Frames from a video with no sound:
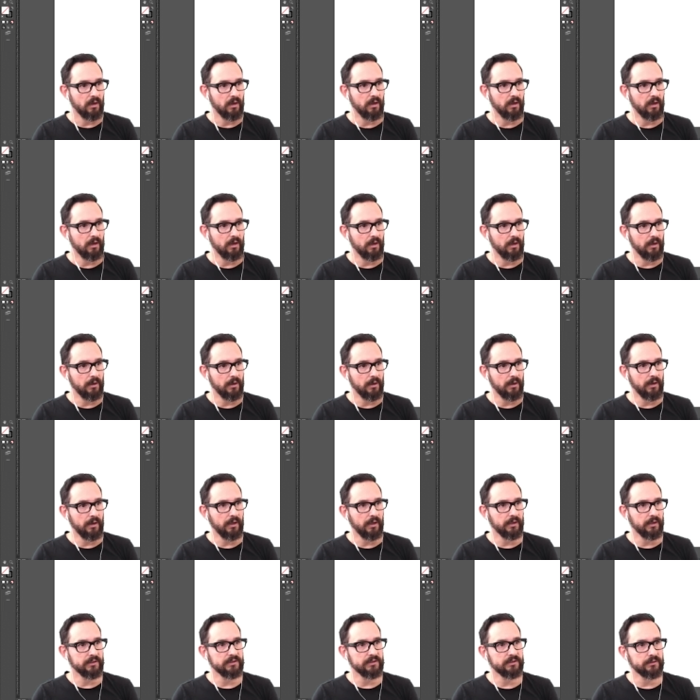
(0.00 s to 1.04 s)

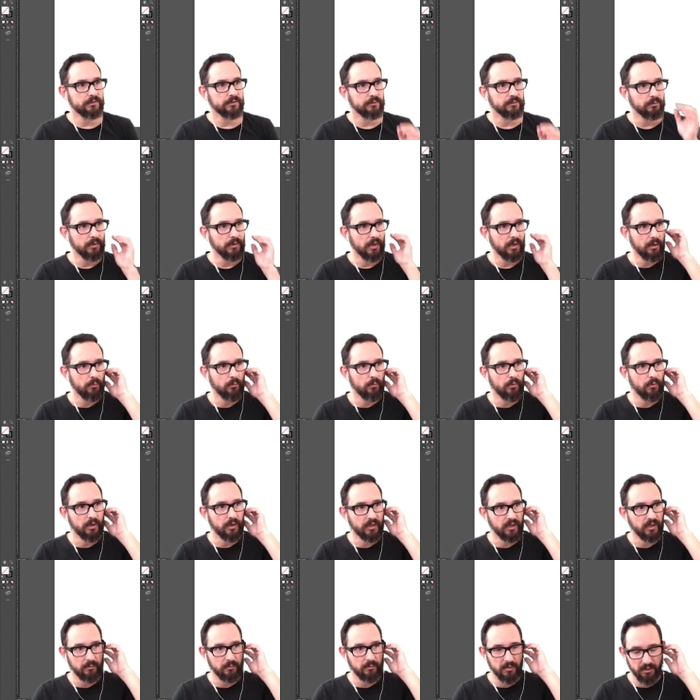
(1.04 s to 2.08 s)
and this we are
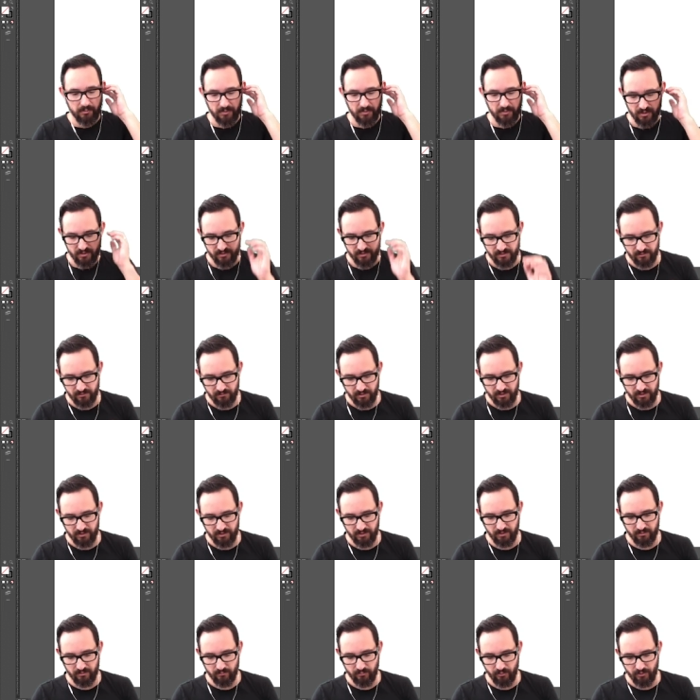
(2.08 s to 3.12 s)
working in millimeters, so
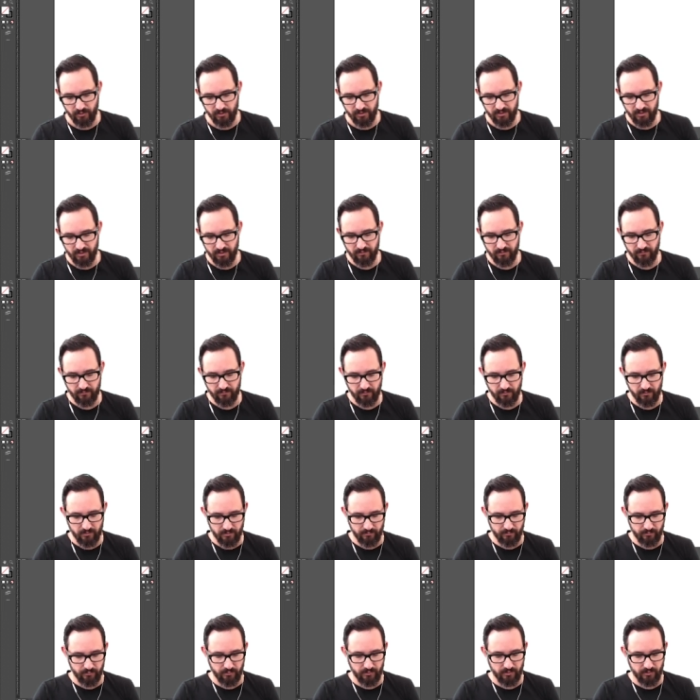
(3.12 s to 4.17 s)

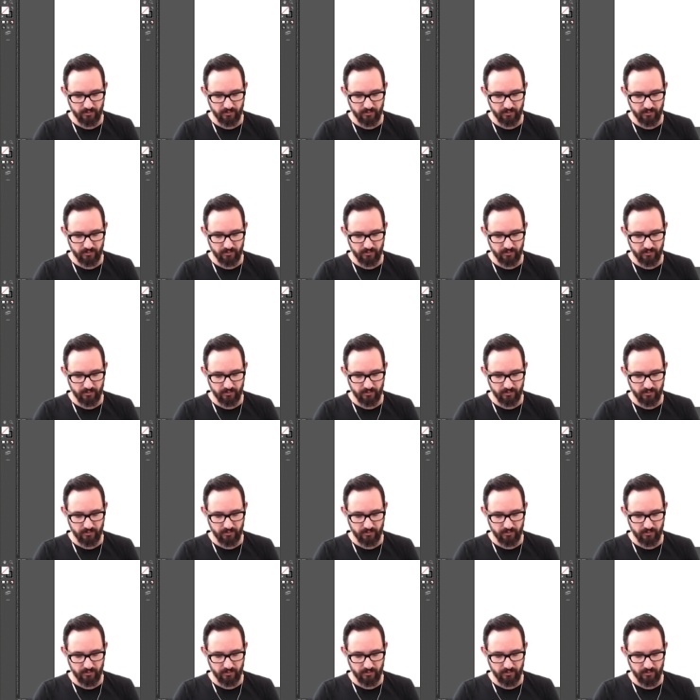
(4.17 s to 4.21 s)
18.84,